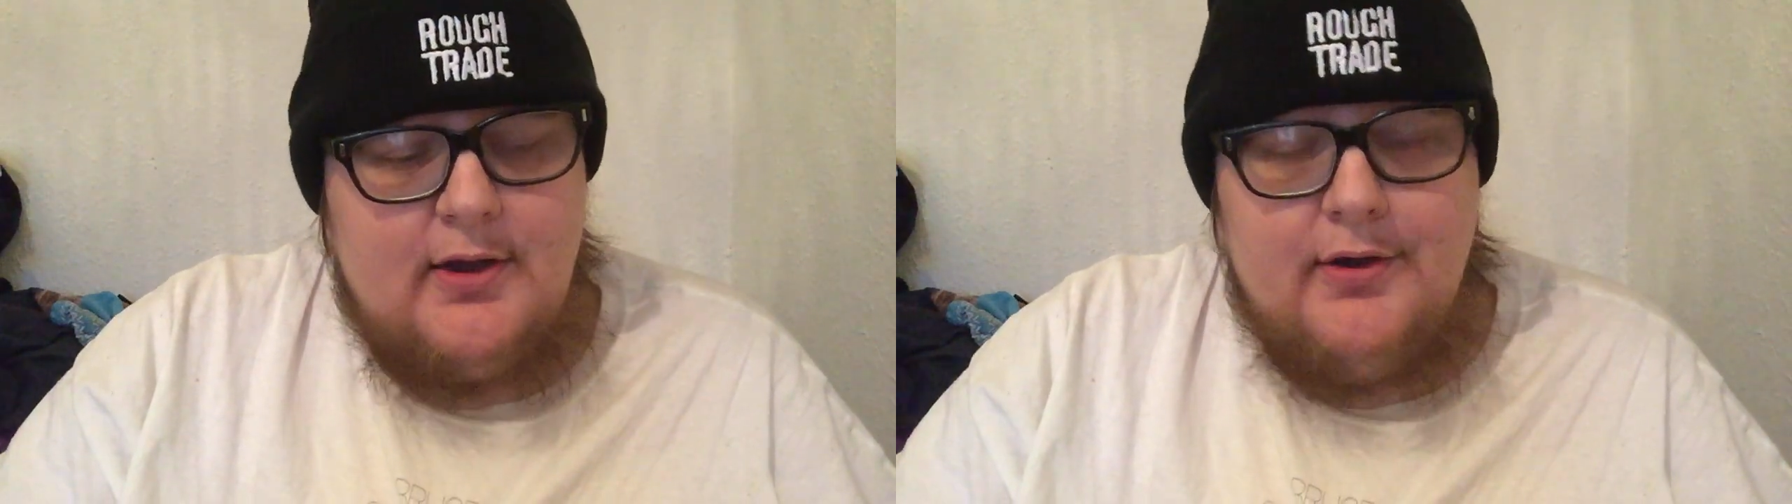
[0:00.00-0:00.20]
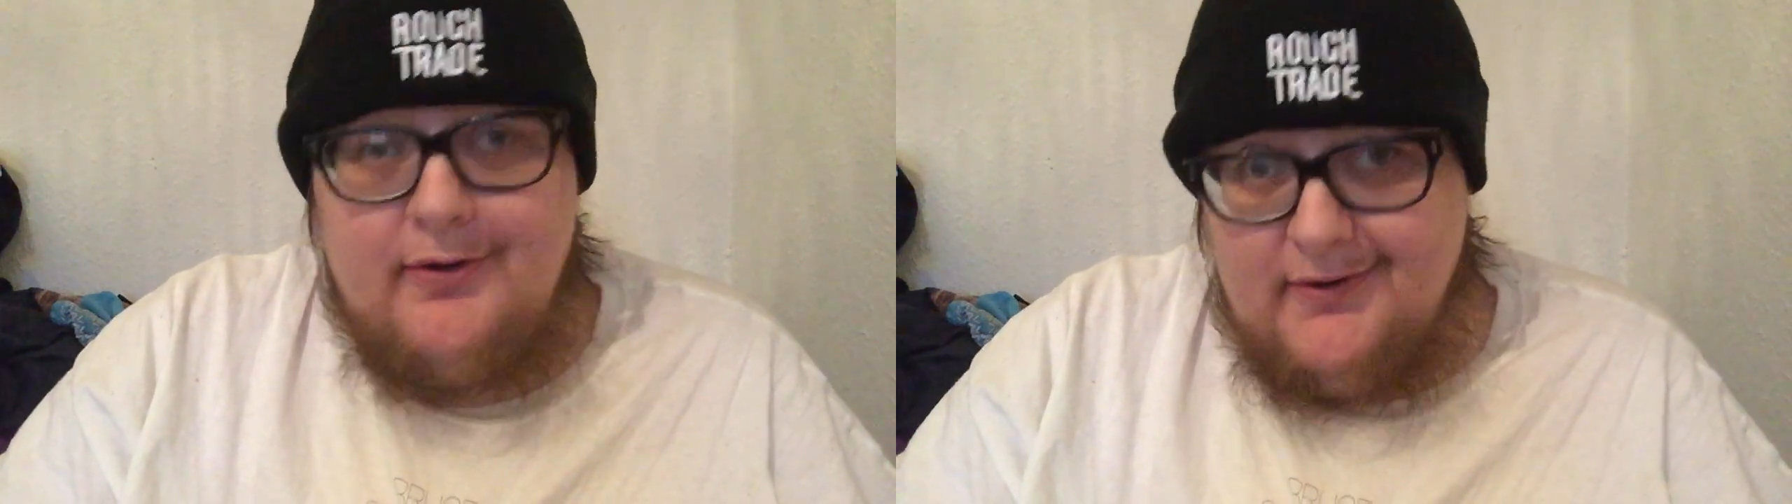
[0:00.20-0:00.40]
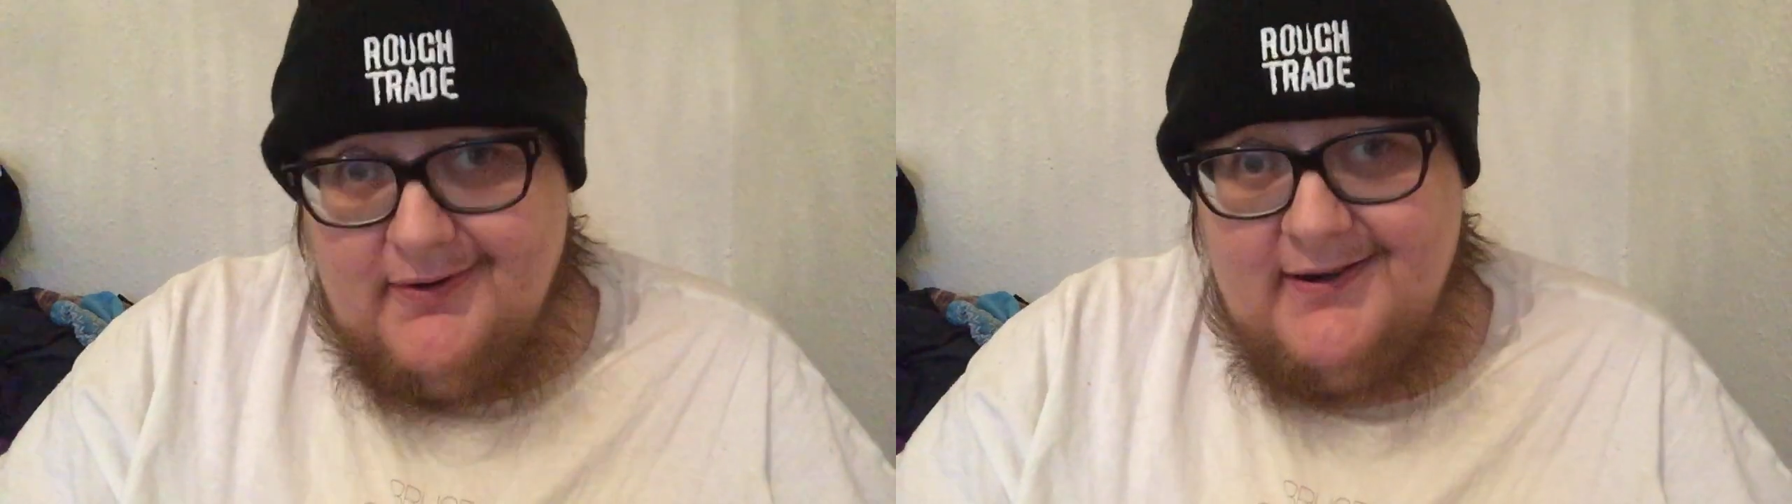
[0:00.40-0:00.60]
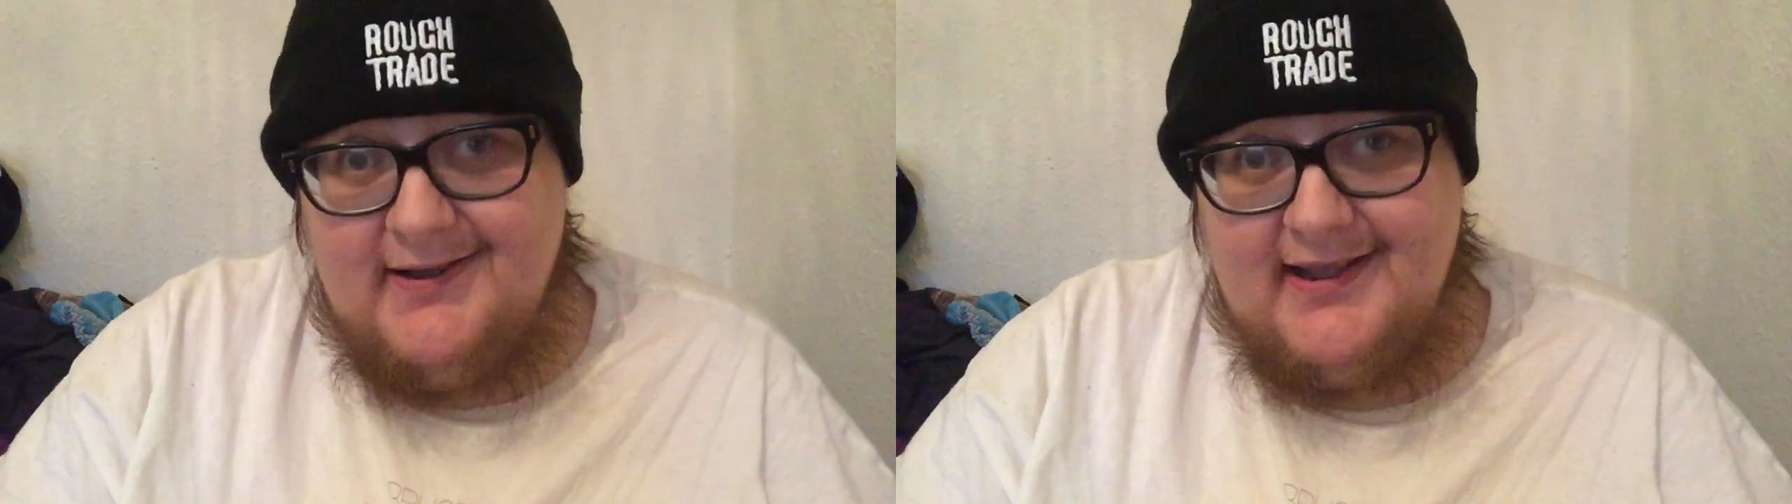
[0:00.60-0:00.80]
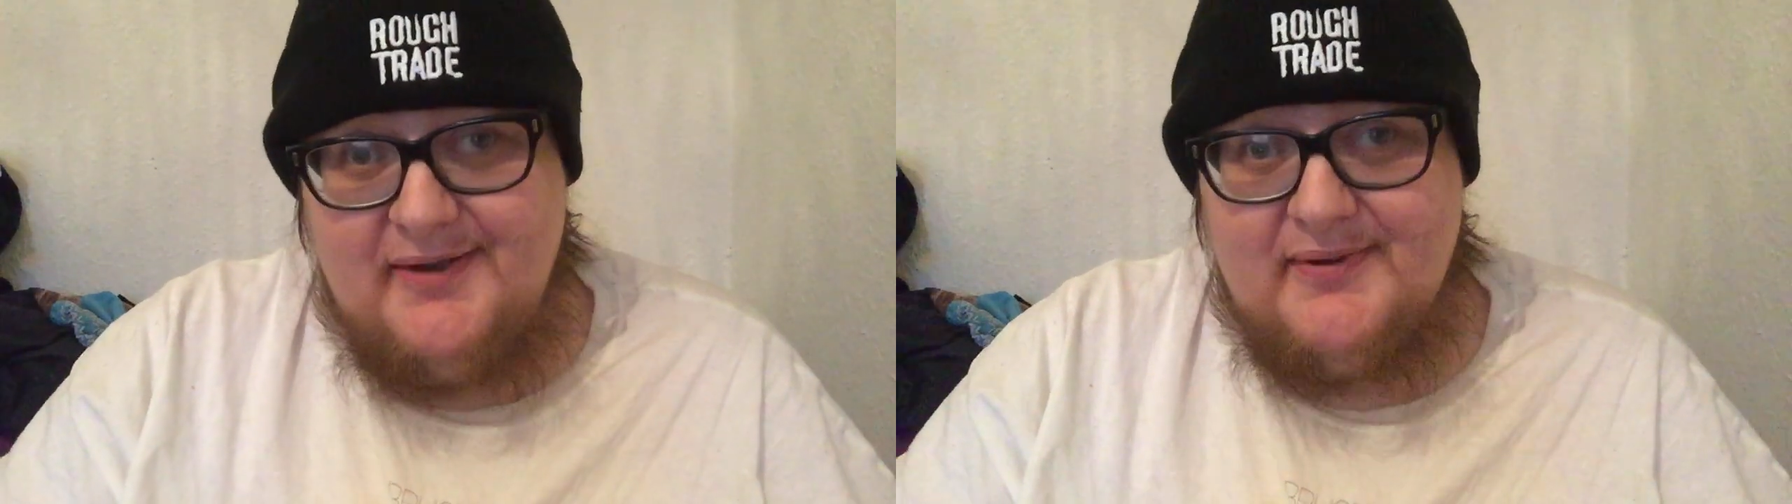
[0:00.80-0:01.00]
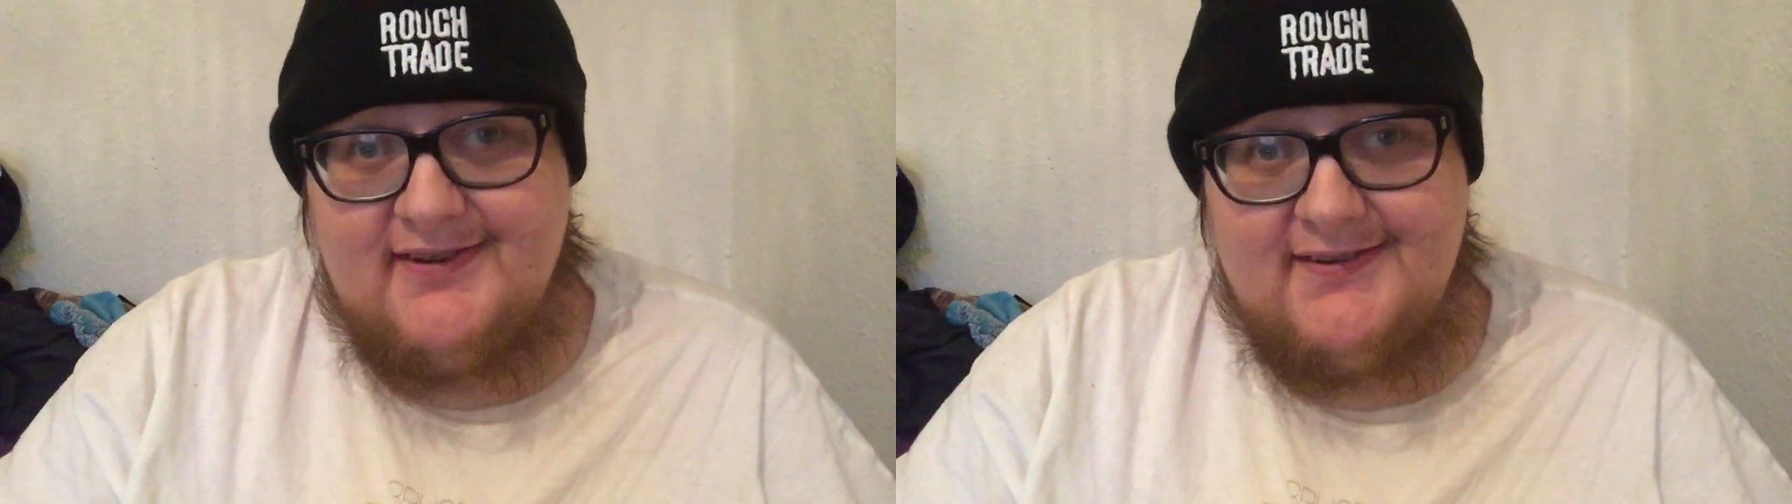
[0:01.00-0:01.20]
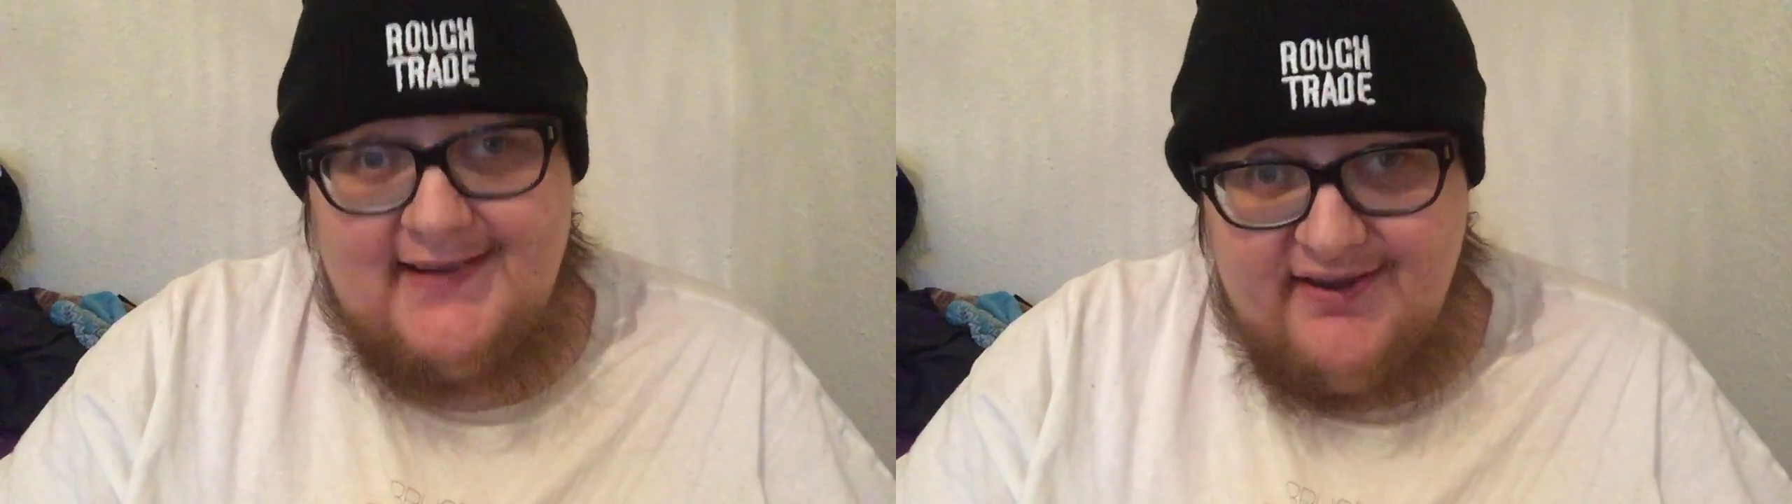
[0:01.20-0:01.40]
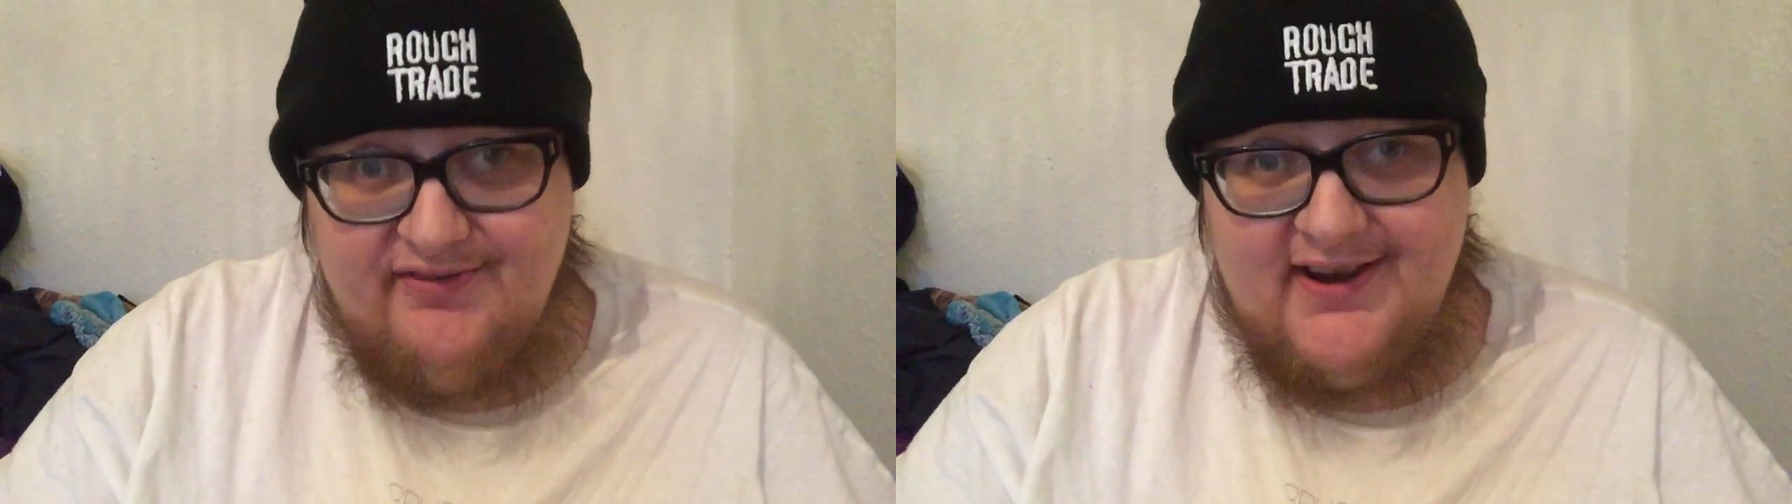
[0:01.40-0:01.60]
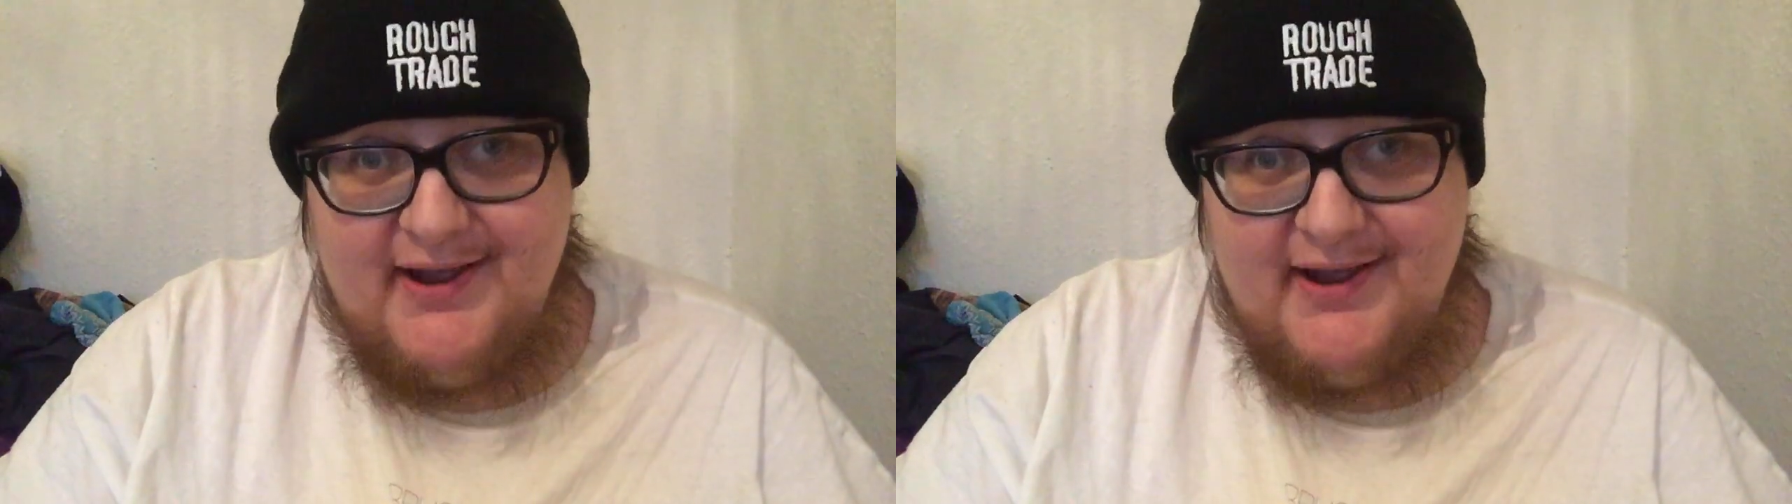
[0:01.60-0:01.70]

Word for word: No, he was saving it,